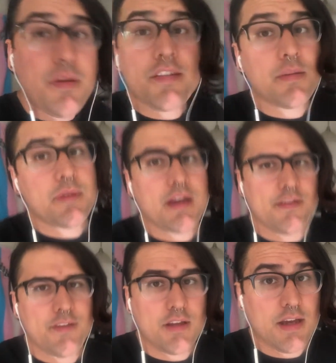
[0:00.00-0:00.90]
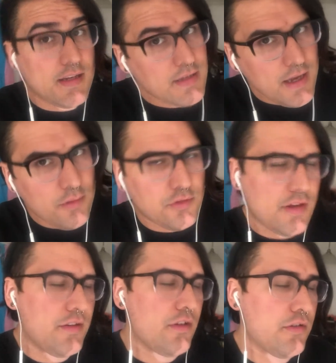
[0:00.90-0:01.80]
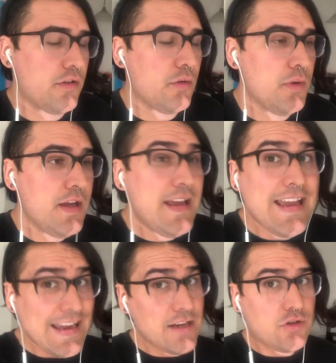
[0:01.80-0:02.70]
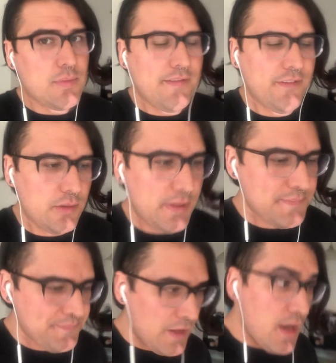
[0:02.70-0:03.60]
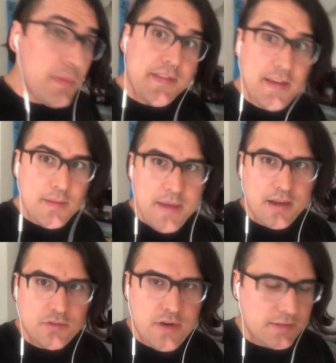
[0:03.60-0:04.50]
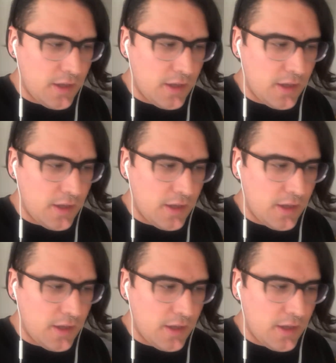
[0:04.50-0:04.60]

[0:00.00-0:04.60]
Plus, I'm kind of feeling kind of down, so that's also hindered my filming. But I think I'm back on track